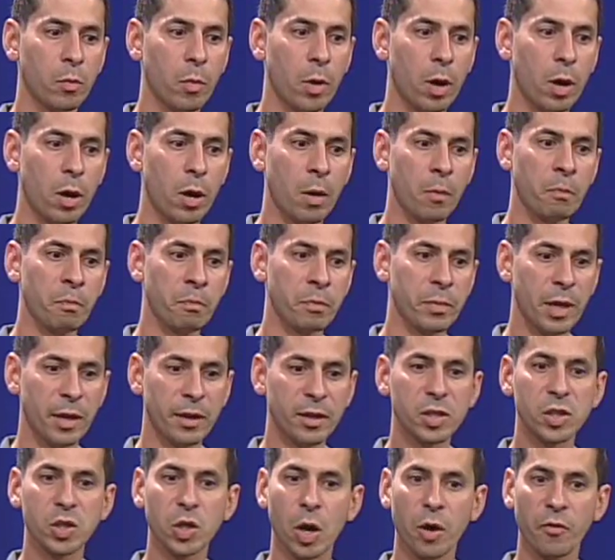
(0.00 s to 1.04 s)
and
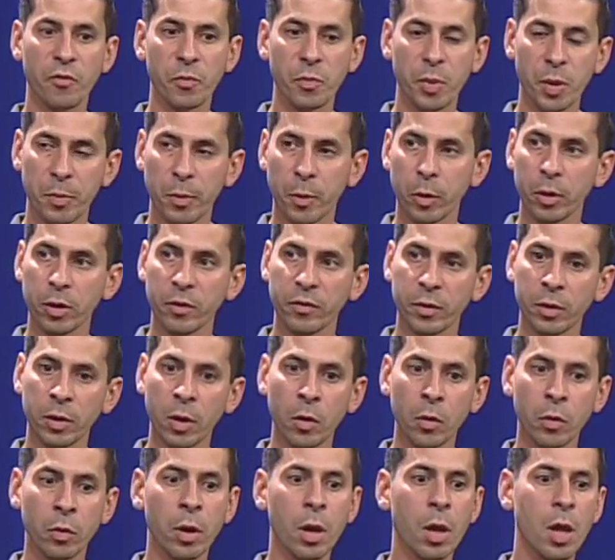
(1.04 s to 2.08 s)
this is hard for people who live
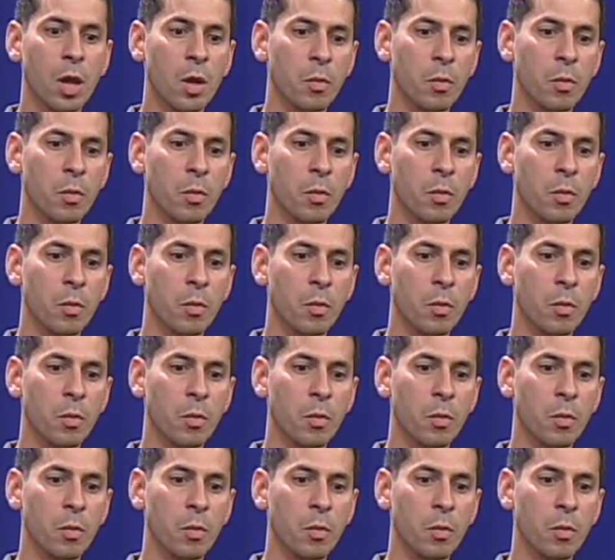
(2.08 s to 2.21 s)
alone,